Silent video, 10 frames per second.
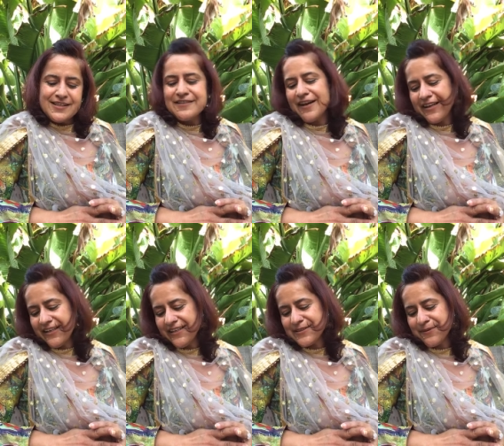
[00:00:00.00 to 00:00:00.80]

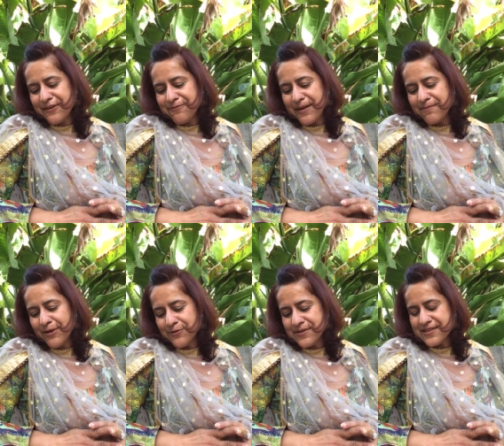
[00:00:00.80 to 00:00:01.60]
Diwali is one of my
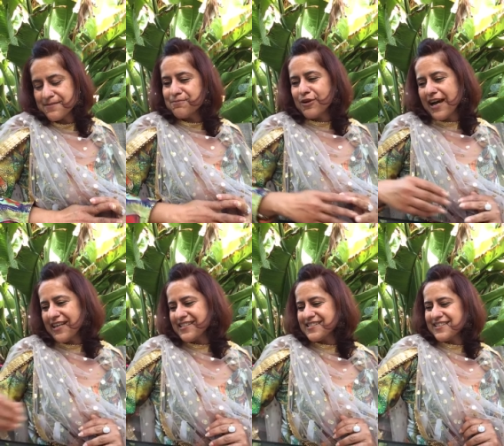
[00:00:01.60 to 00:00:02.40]
most
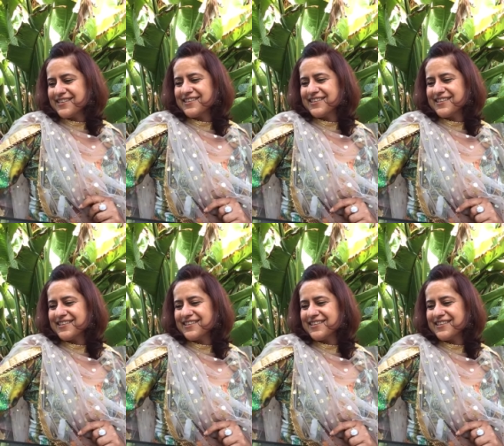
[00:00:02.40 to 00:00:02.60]
prized,